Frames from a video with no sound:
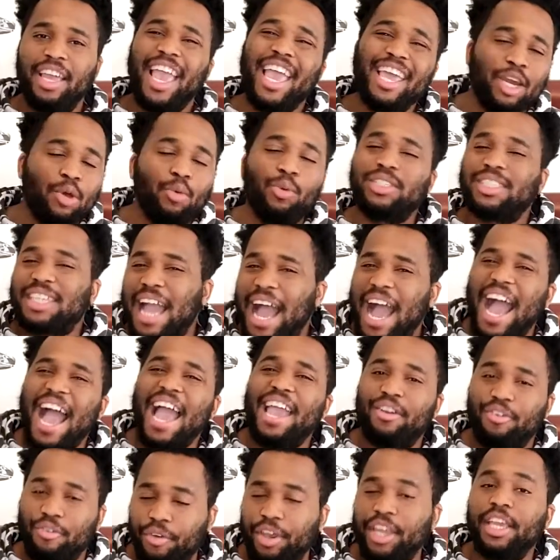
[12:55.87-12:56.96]
And it was
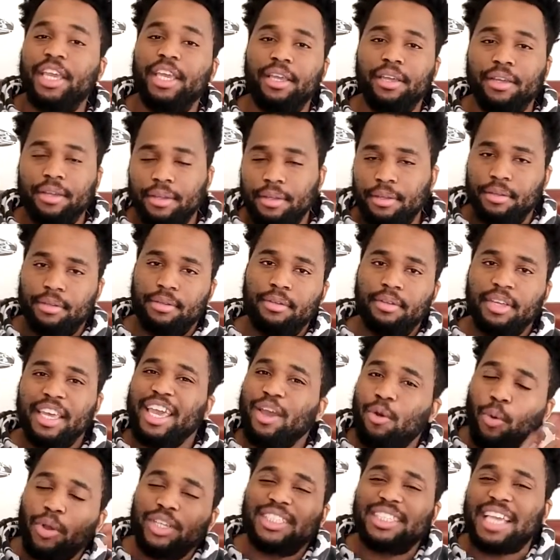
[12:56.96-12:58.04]
Kyrie.
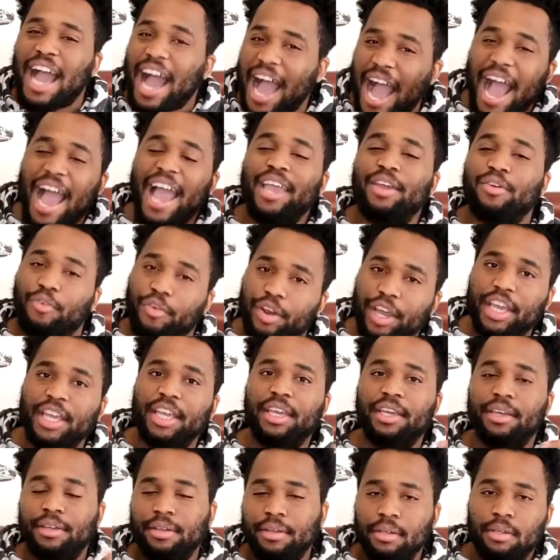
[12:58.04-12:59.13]
It was
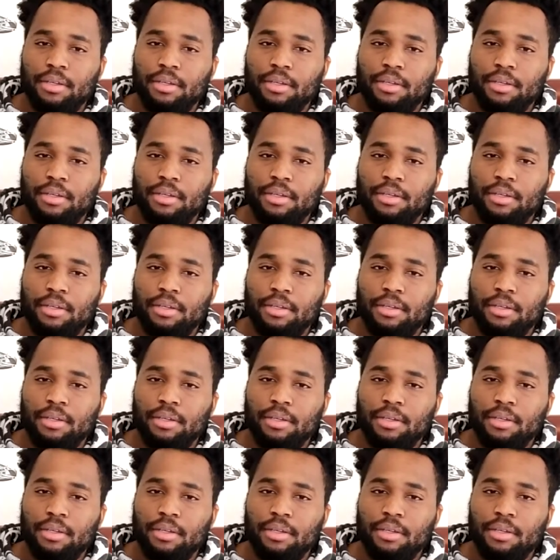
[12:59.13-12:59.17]
Kyrie.